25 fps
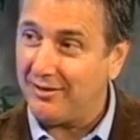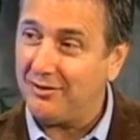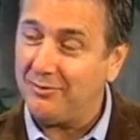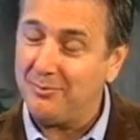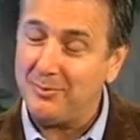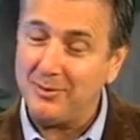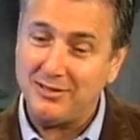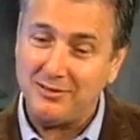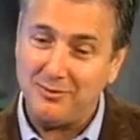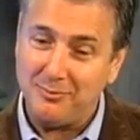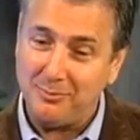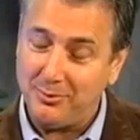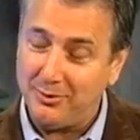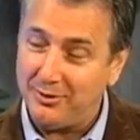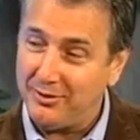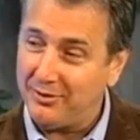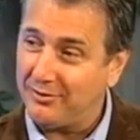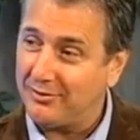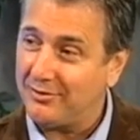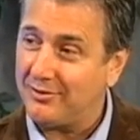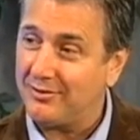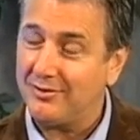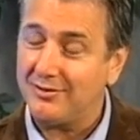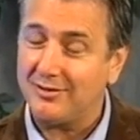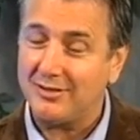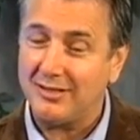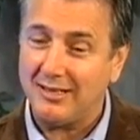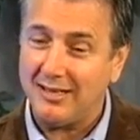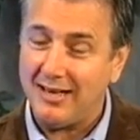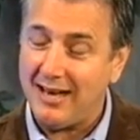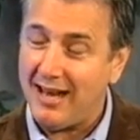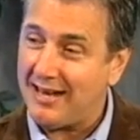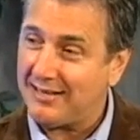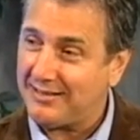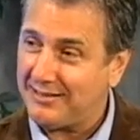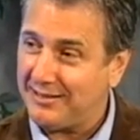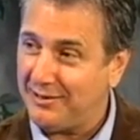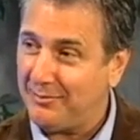There'll be some producers and
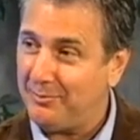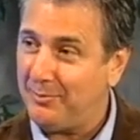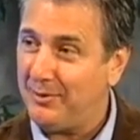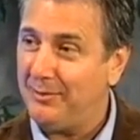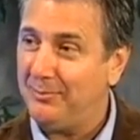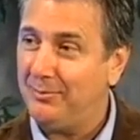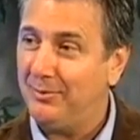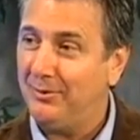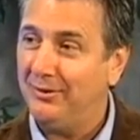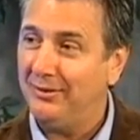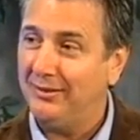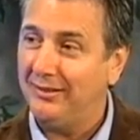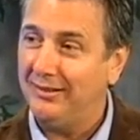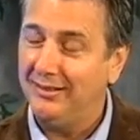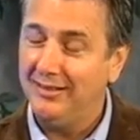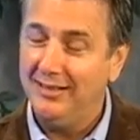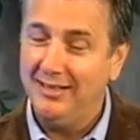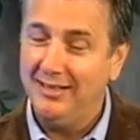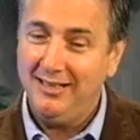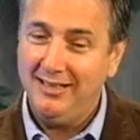casting people, and